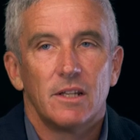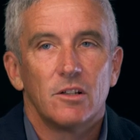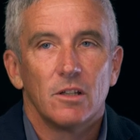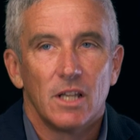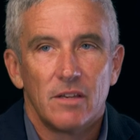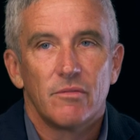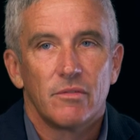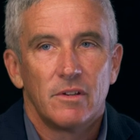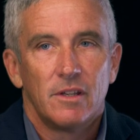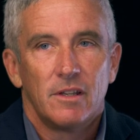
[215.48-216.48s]
in your
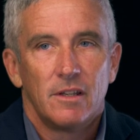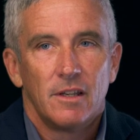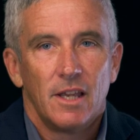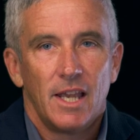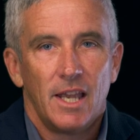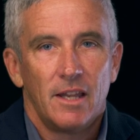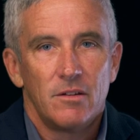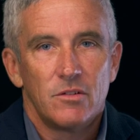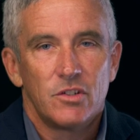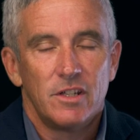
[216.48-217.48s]
life.
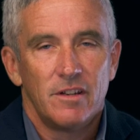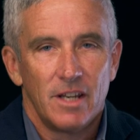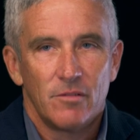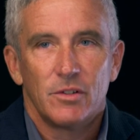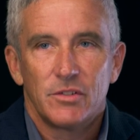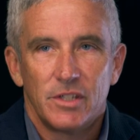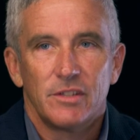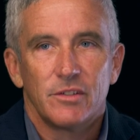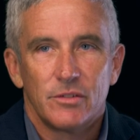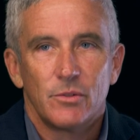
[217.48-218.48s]
And she never
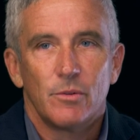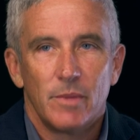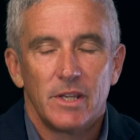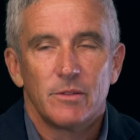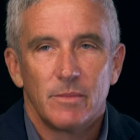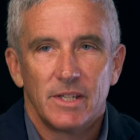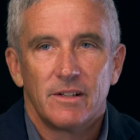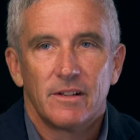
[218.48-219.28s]
ceases to amaze me.